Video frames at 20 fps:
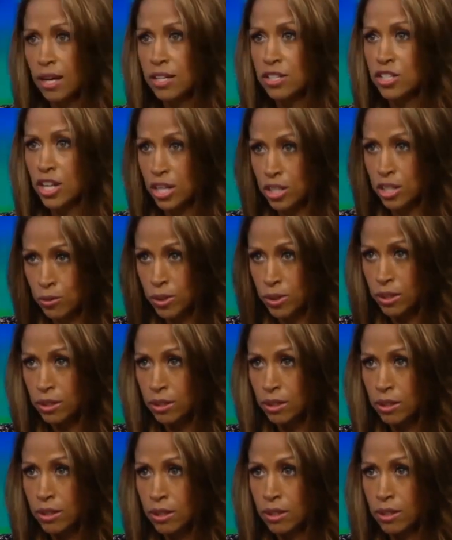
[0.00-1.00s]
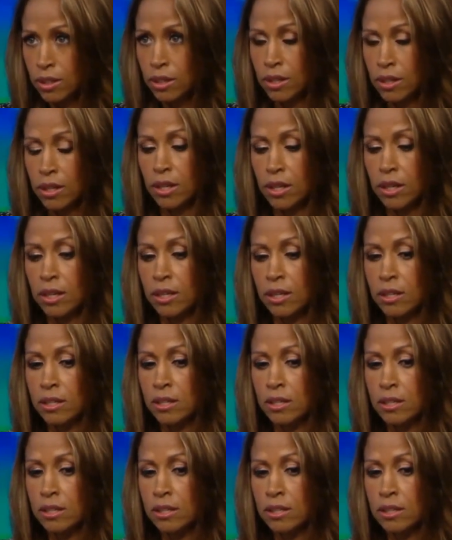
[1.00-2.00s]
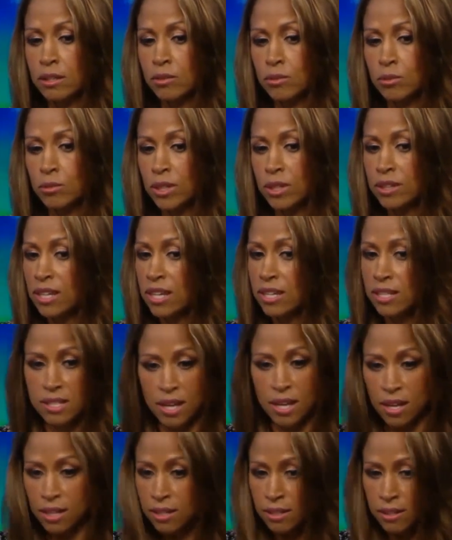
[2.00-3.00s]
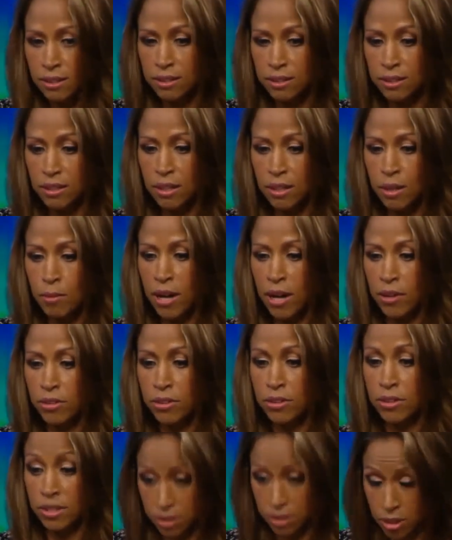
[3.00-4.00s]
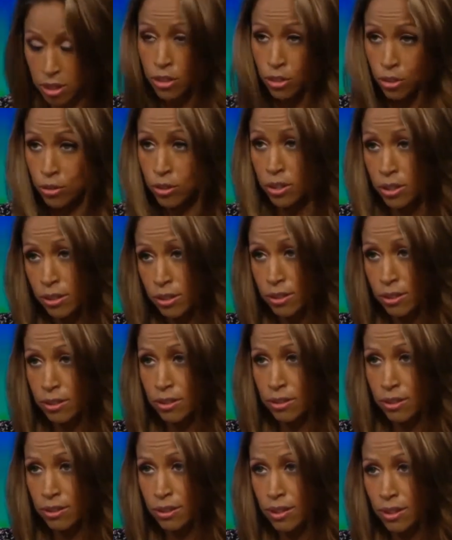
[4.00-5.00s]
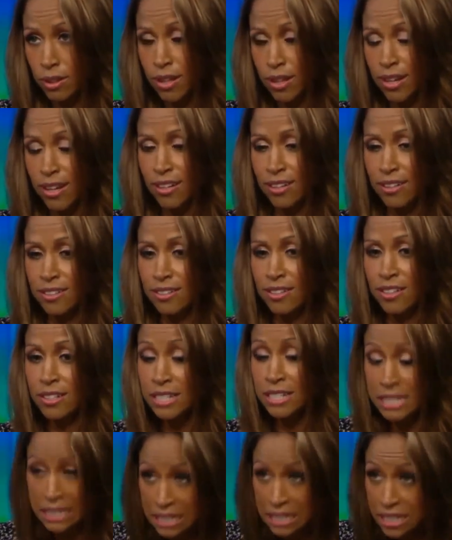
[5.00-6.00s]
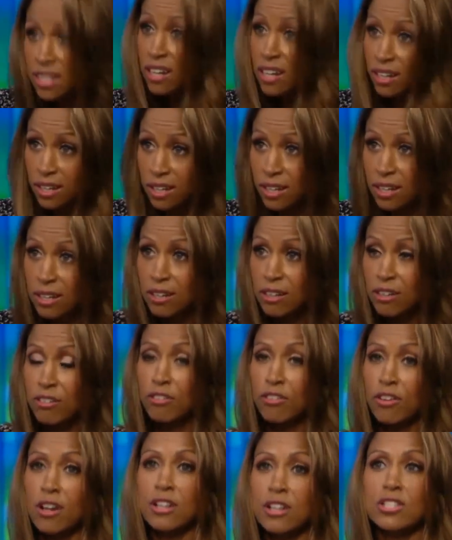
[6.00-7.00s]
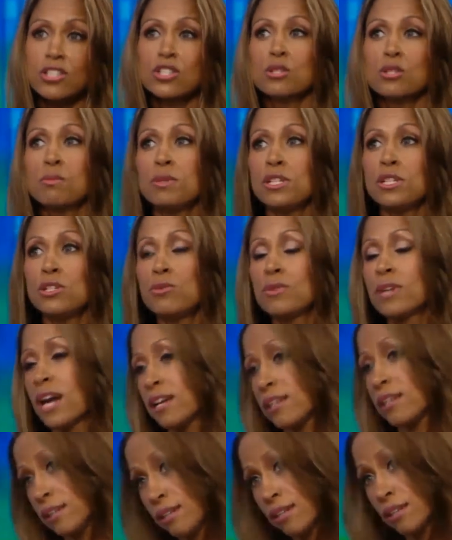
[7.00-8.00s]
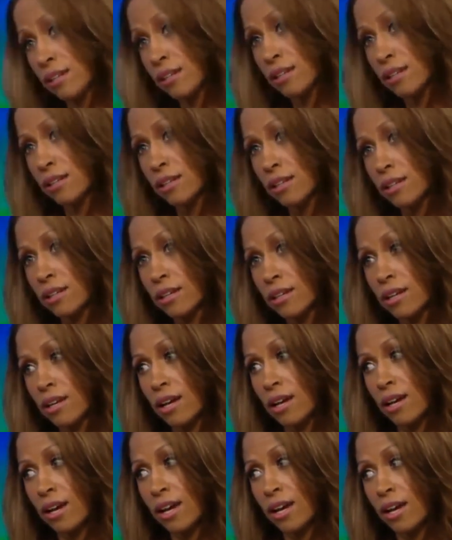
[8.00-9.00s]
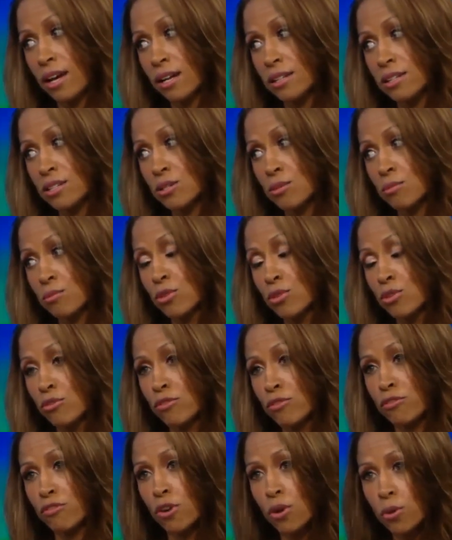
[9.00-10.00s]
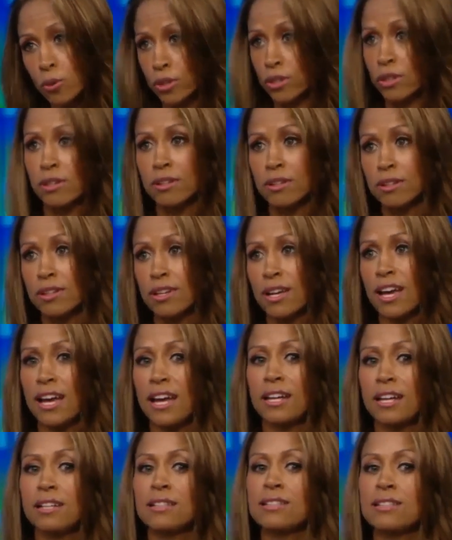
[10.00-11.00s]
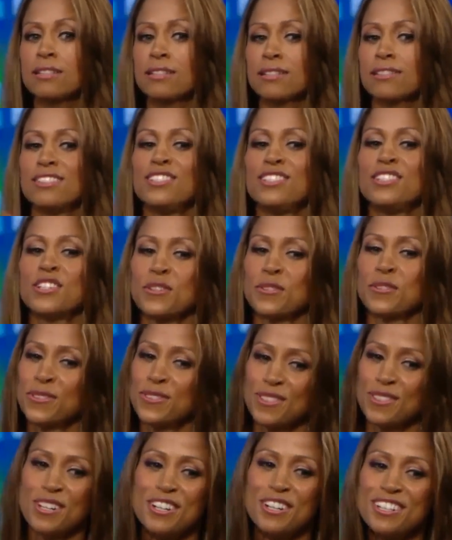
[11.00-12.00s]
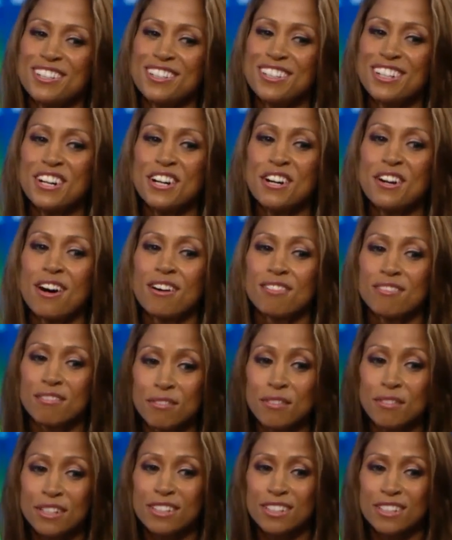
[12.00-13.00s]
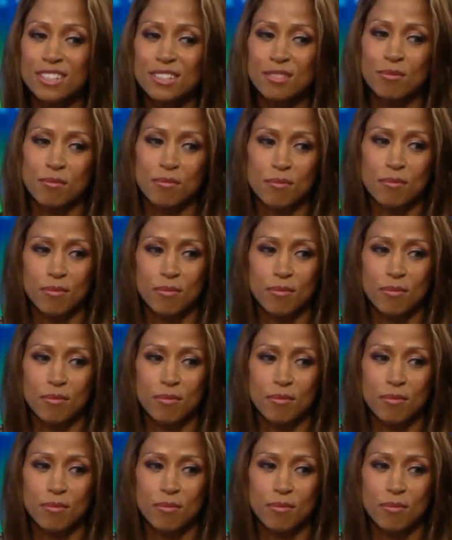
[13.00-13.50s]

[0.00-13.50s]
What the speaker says: and genuine in what they said about this country and the need for us to be united and move forward and, you know, really